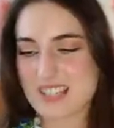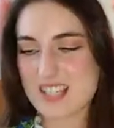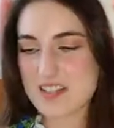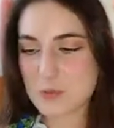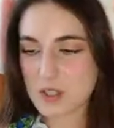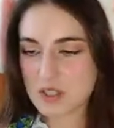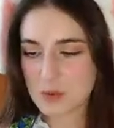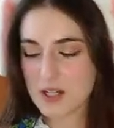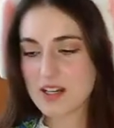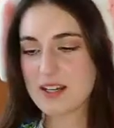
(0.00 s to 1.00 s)
I still wonder
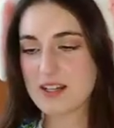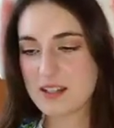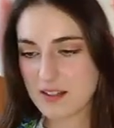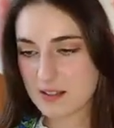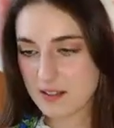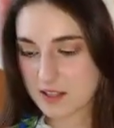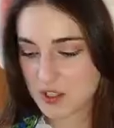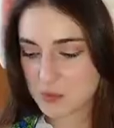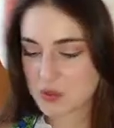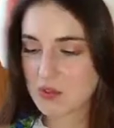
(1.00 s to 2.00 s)
why uh,
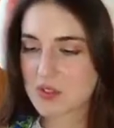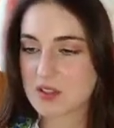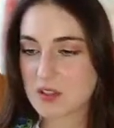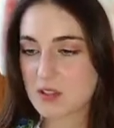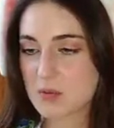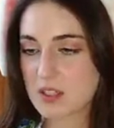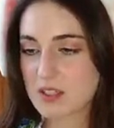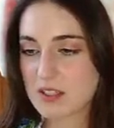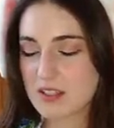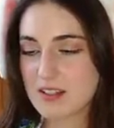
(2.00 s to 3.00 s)
is not going